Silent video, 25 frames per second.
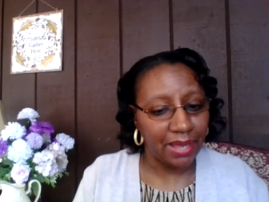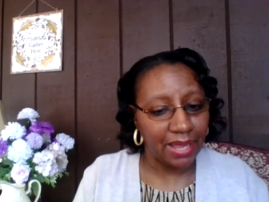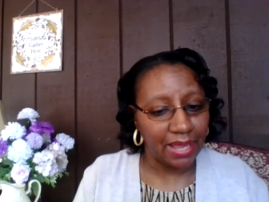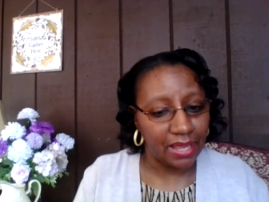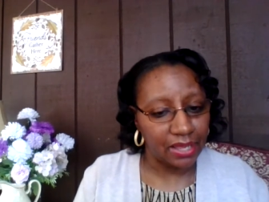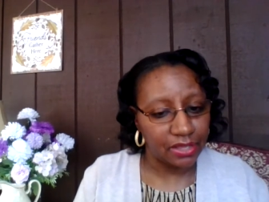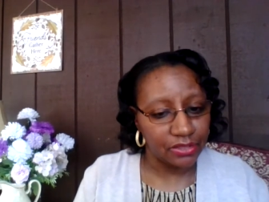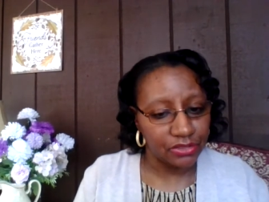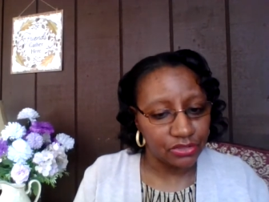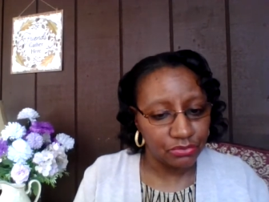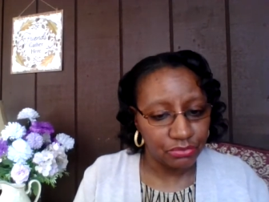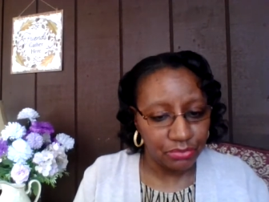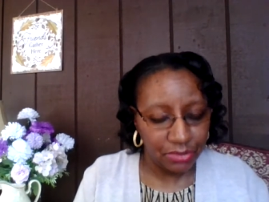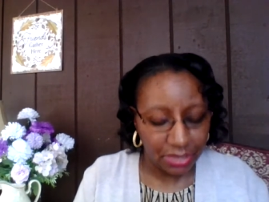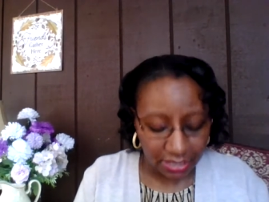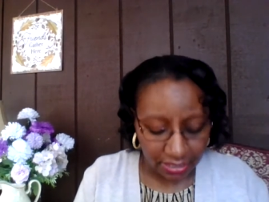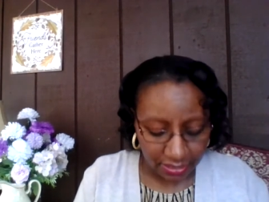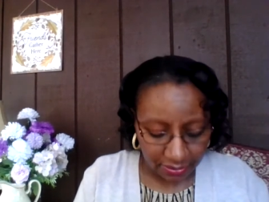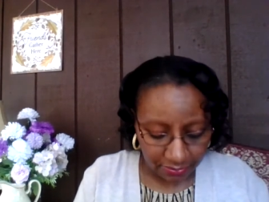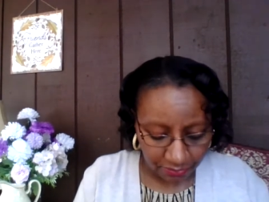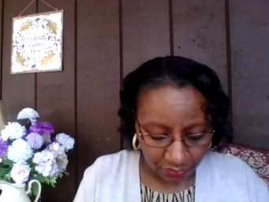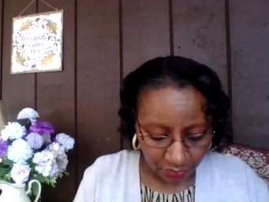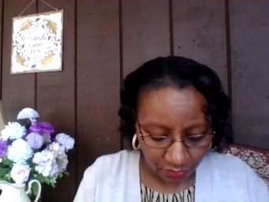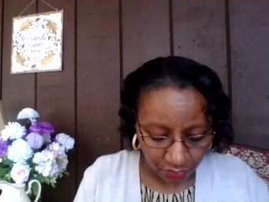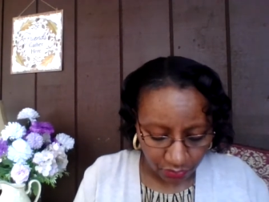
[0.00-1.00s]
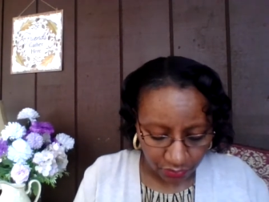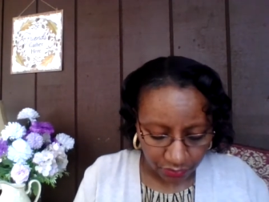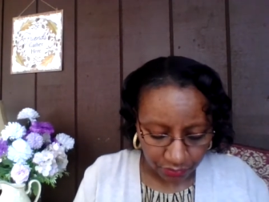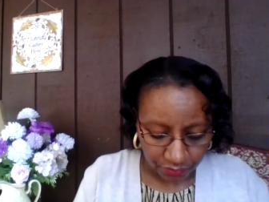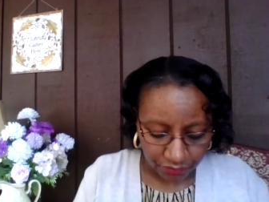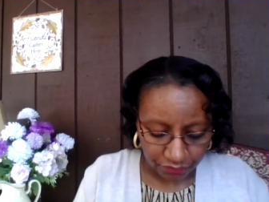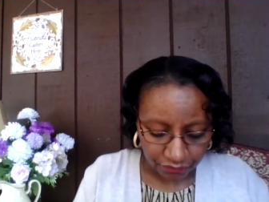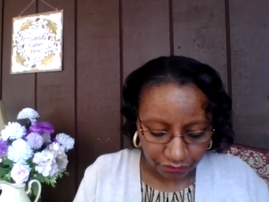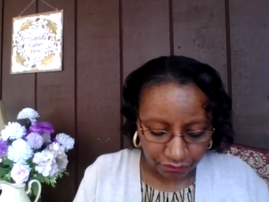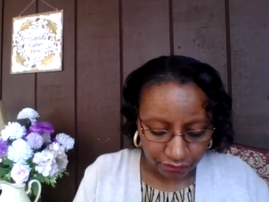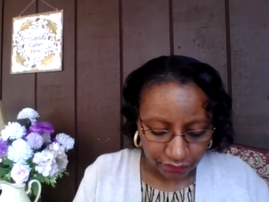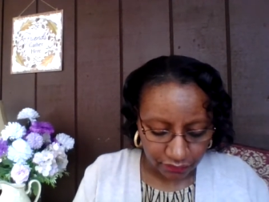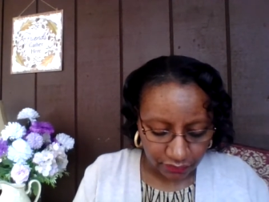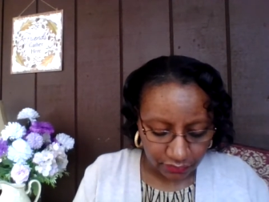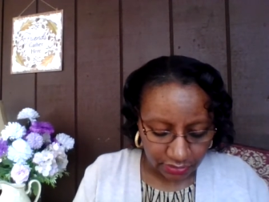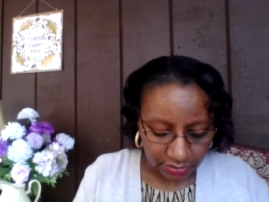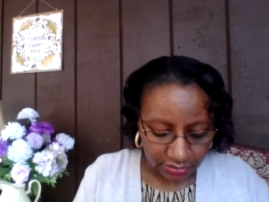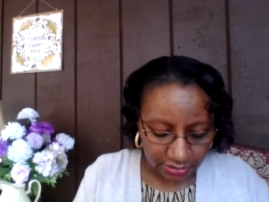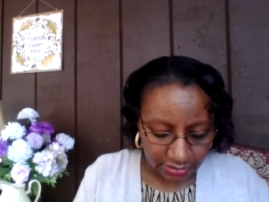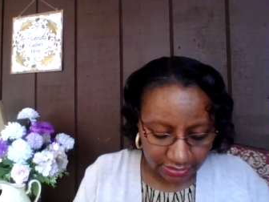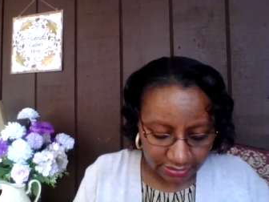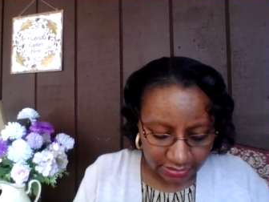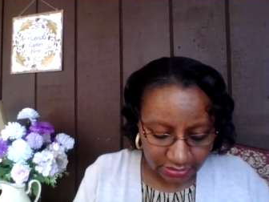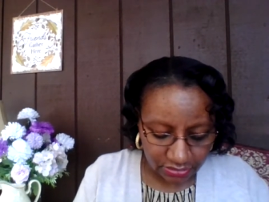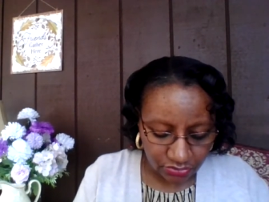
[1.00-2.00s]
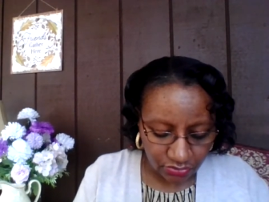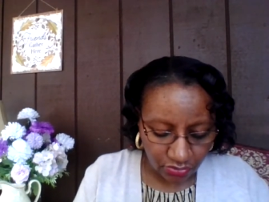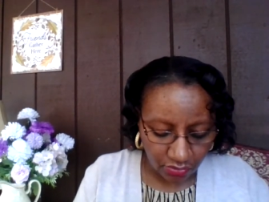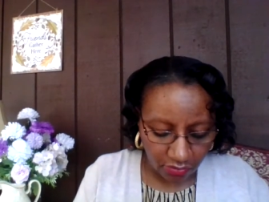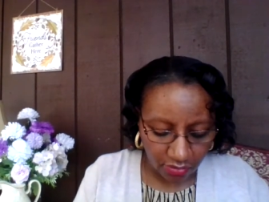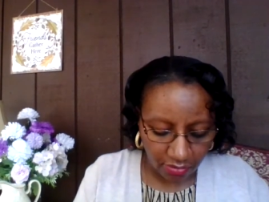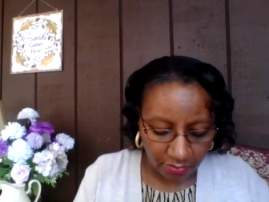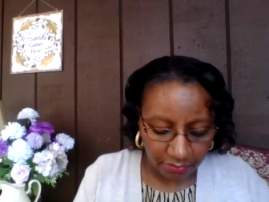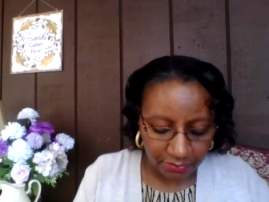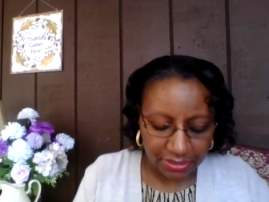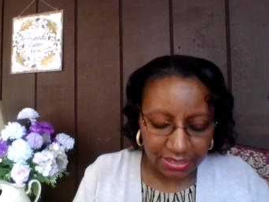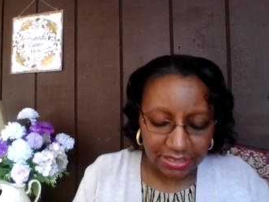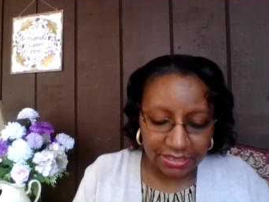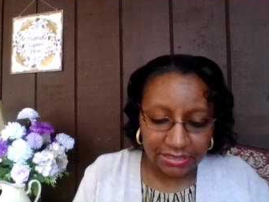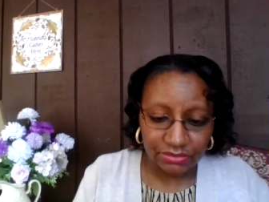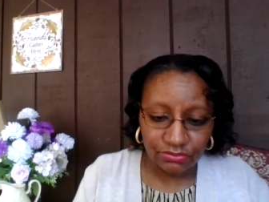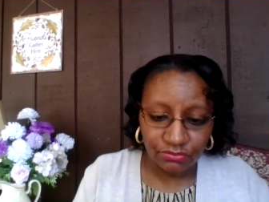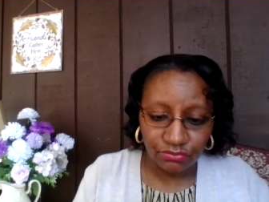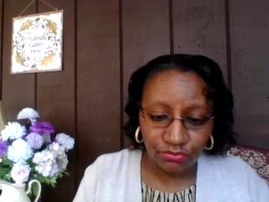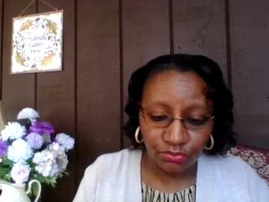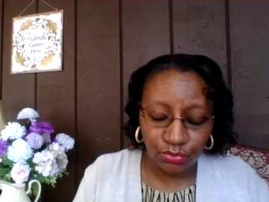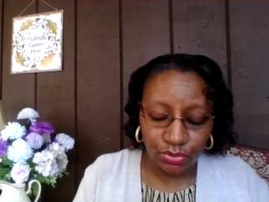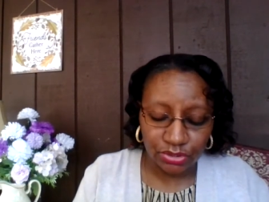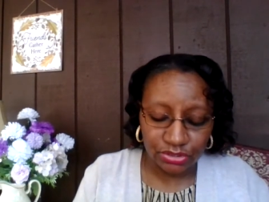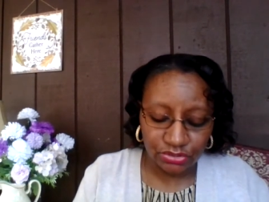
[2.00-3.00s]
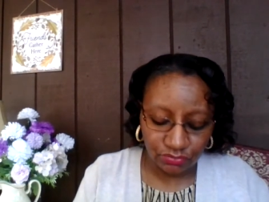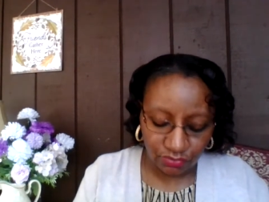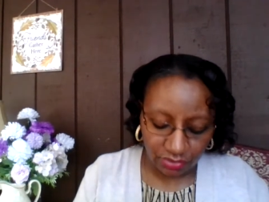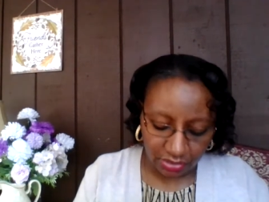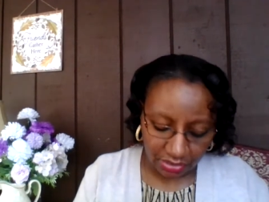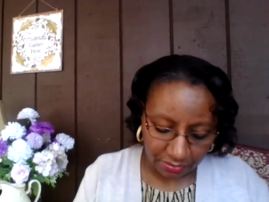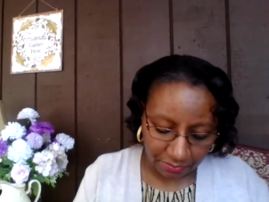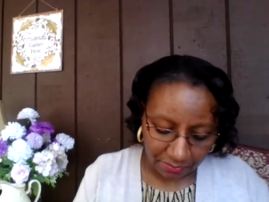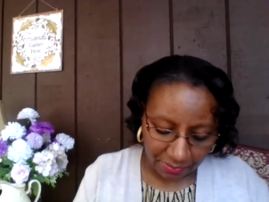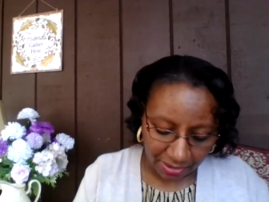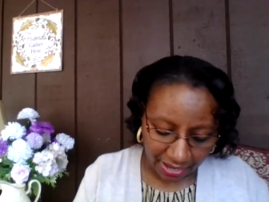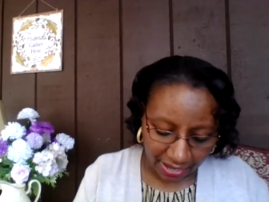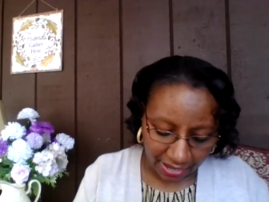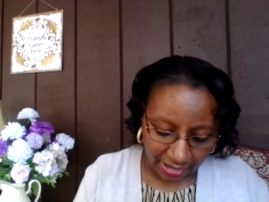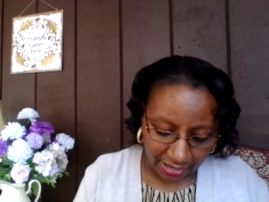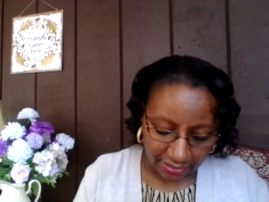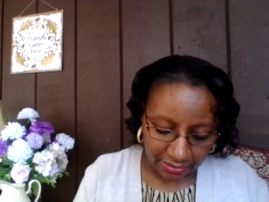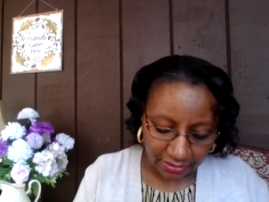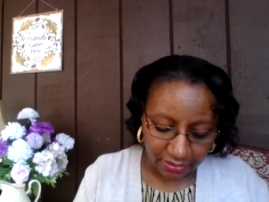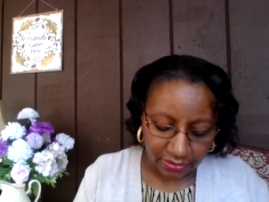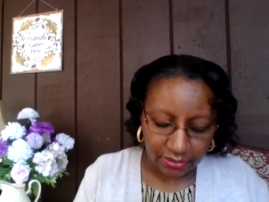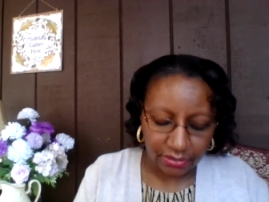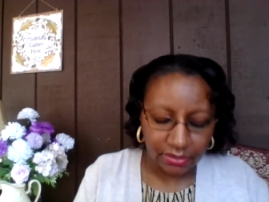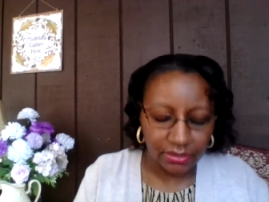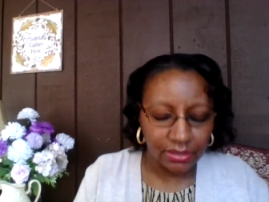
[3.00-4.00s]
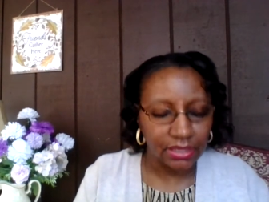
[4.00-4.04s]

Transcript: by other people. This psalm is was written by